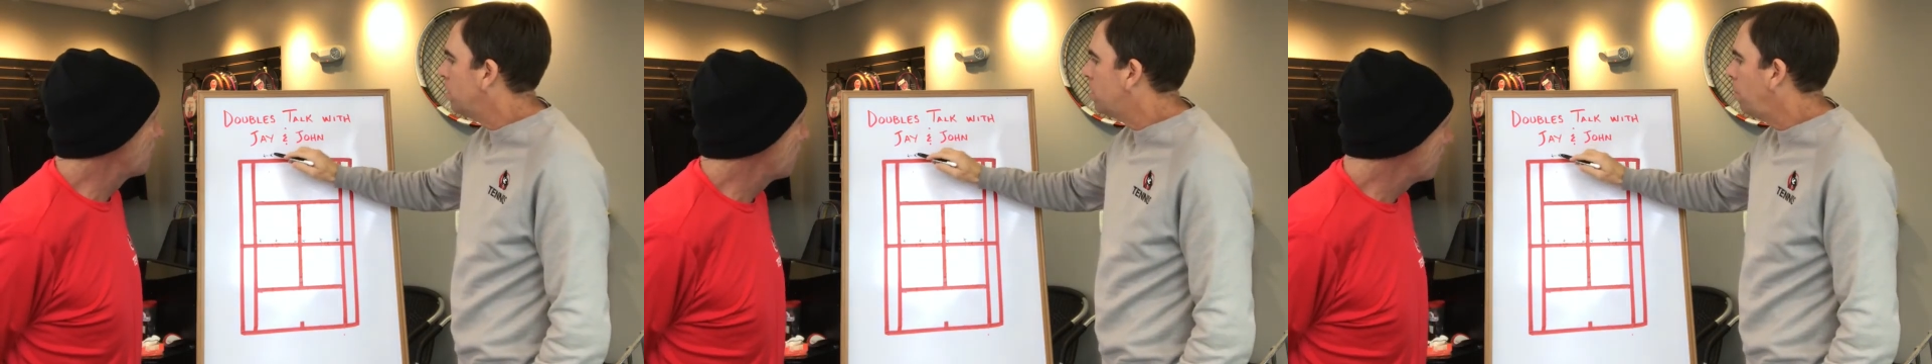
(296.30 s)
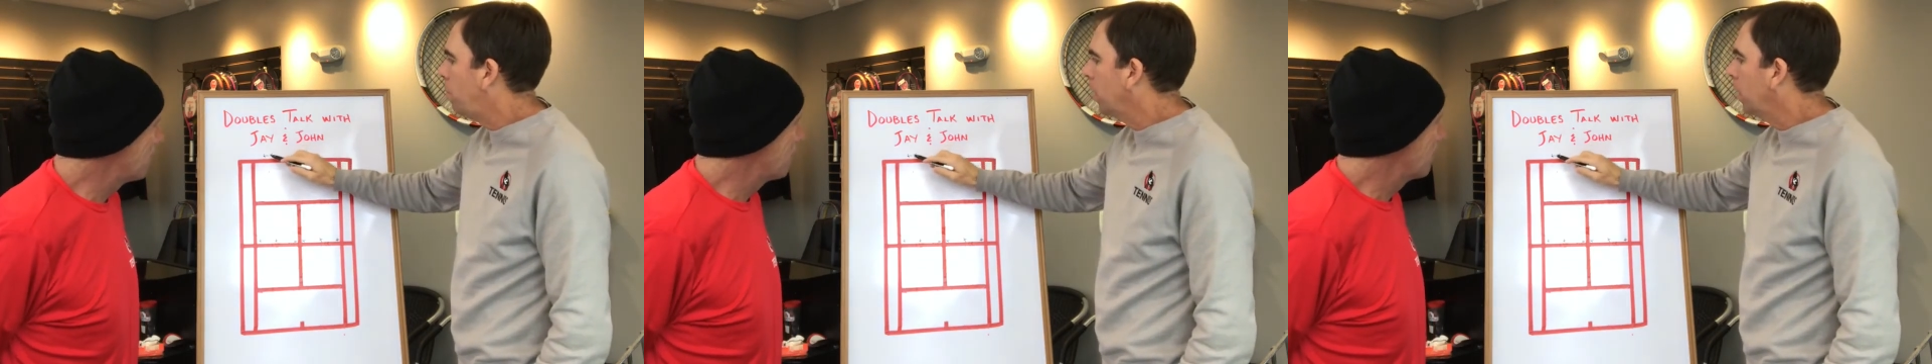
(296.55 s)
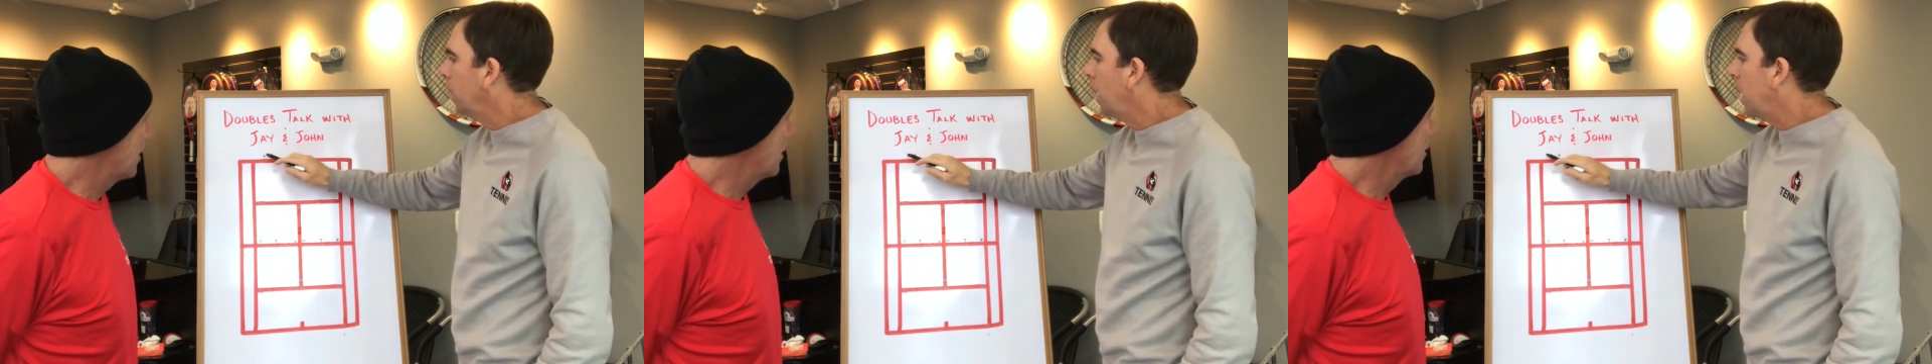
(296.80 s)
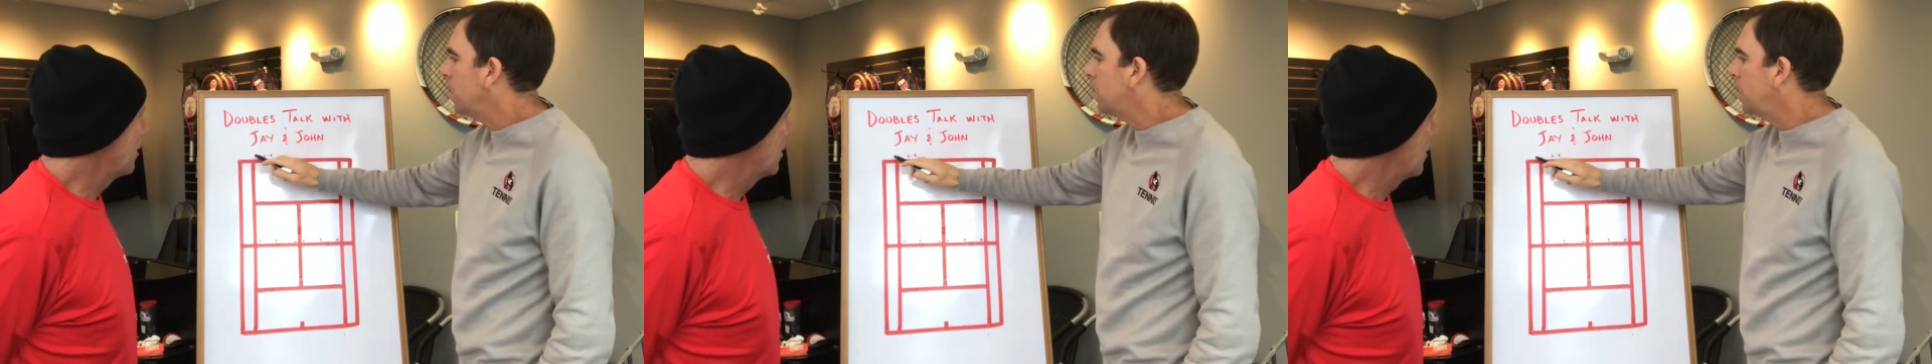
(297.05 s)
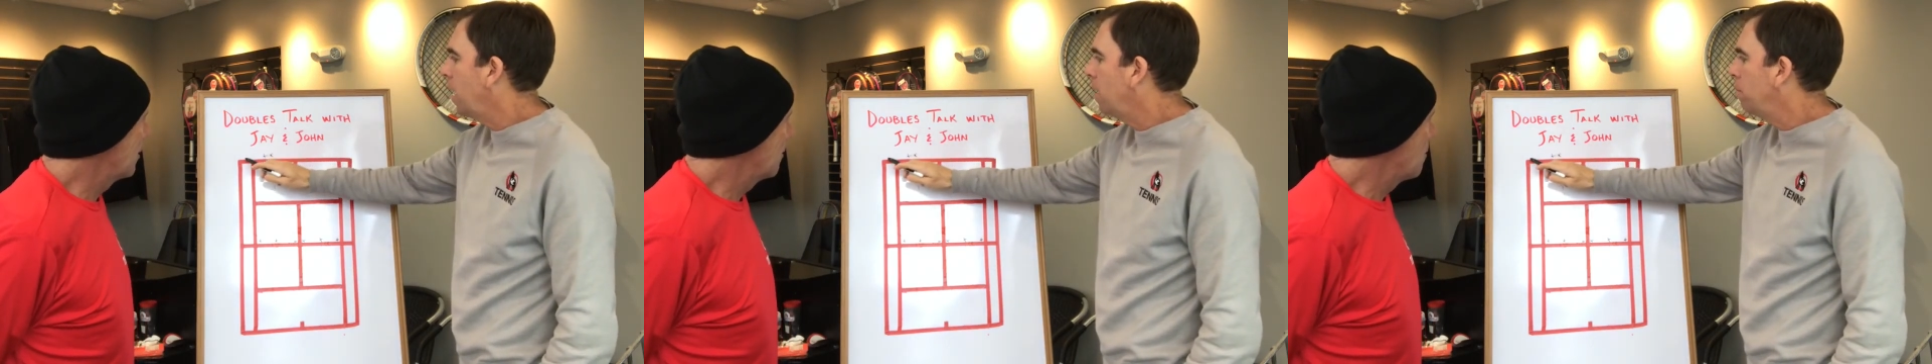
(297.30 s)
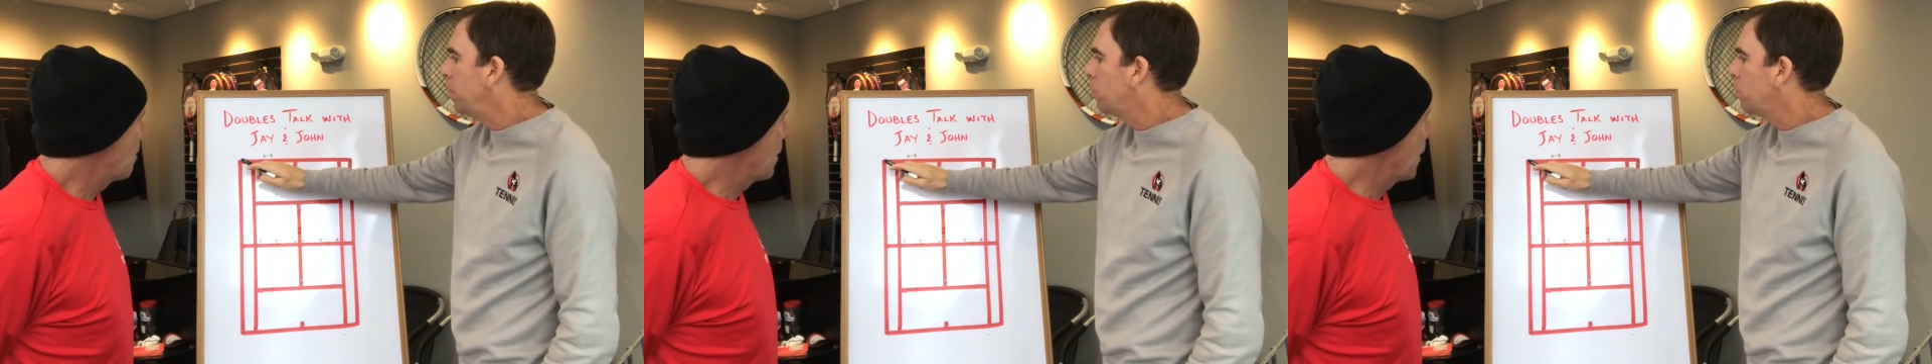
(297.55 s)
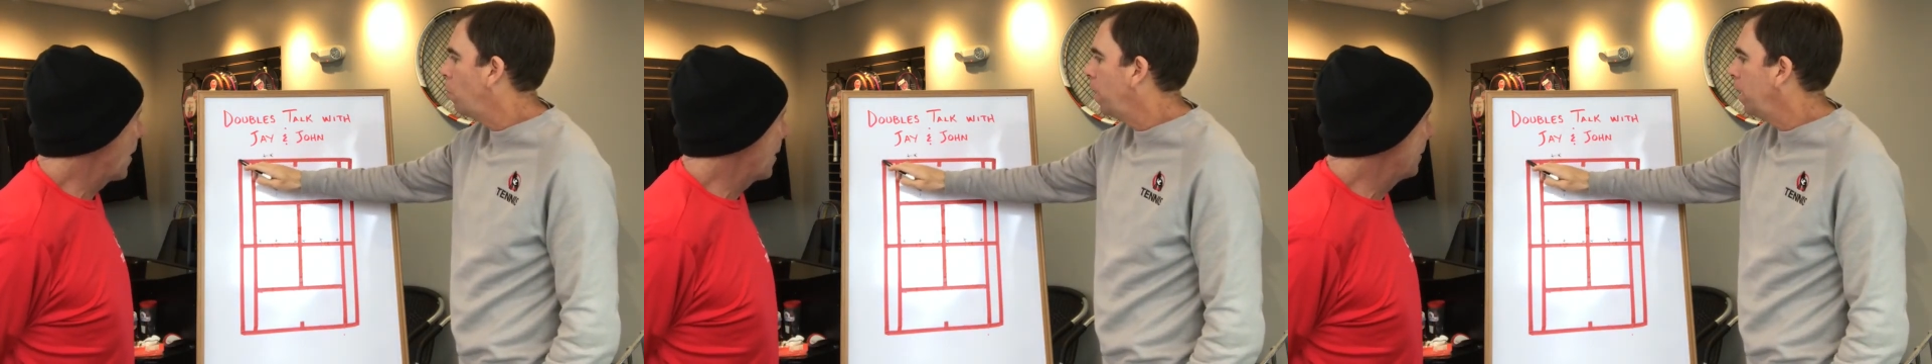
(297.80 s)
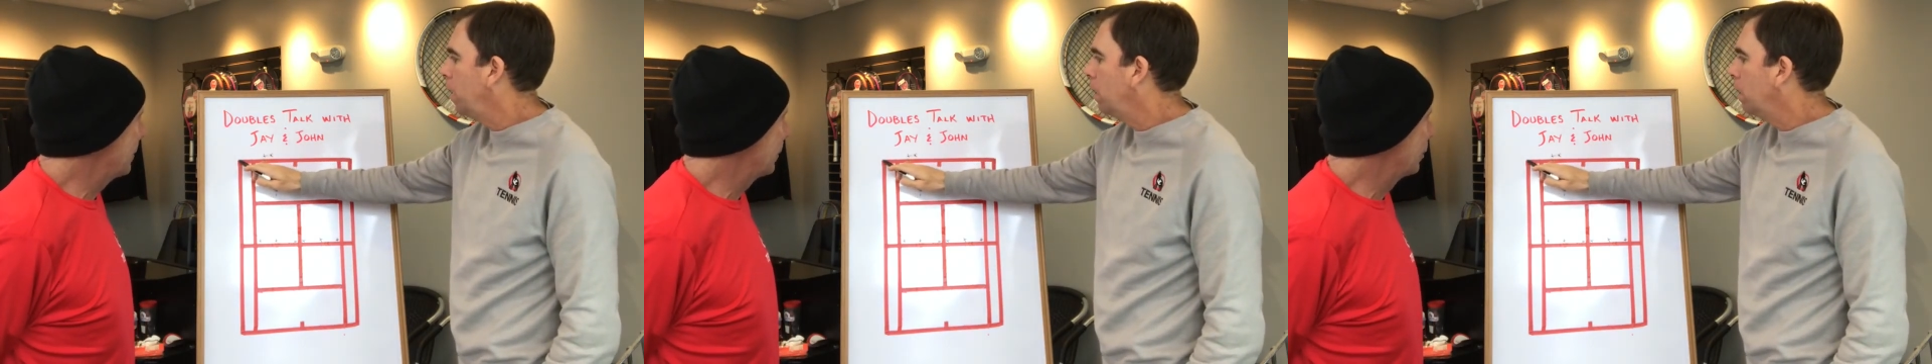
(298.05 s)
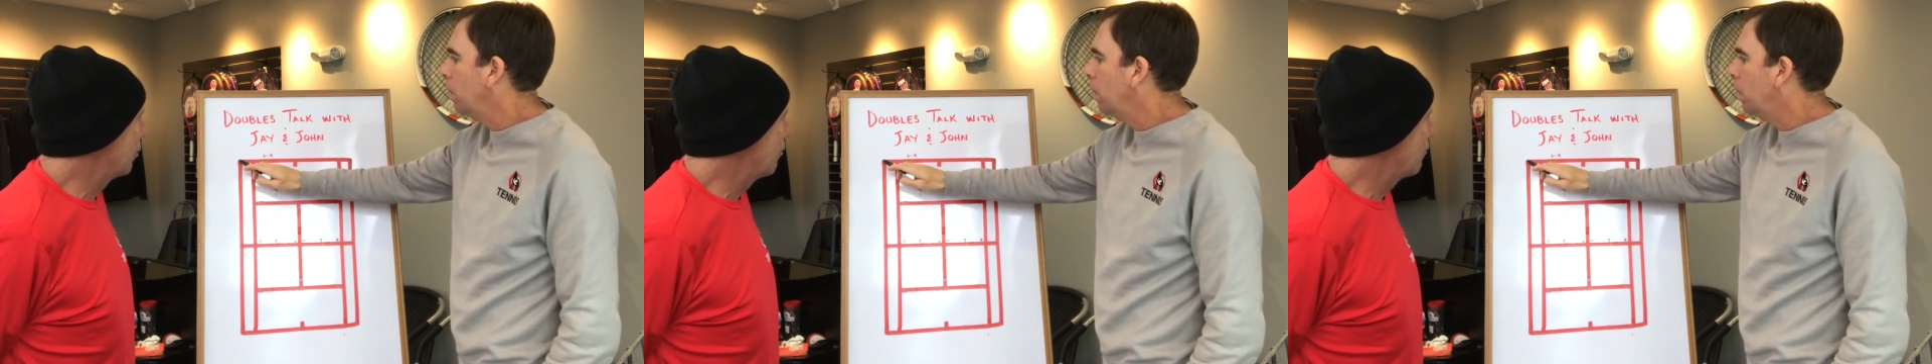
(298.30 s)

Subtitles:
Typically, I stand between